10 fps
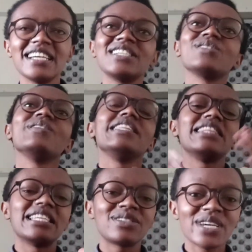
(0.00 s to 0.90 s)
So in
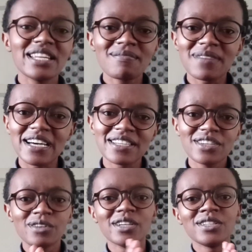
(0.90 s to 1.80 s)
the trading plan,
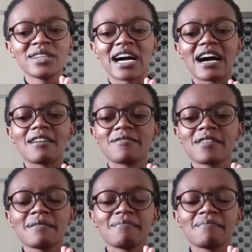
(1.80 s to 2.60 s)
you're going to have